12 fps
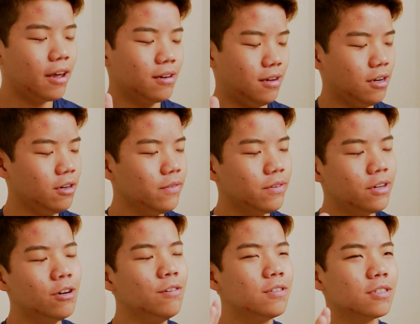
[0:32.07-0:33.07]
And I don't even
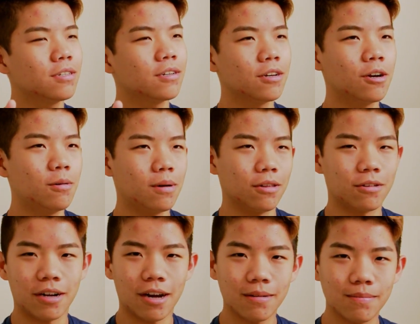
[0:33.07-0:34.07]
know if this is gonna go well or
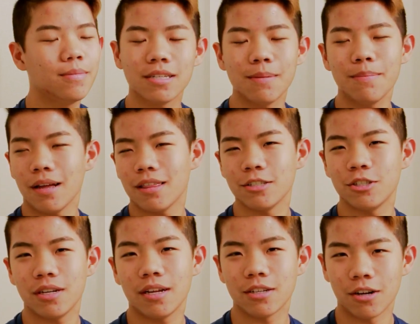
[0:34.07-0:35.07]
not because I bought this
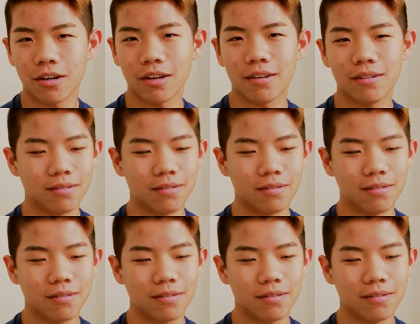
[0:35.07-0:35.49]
shit at Target.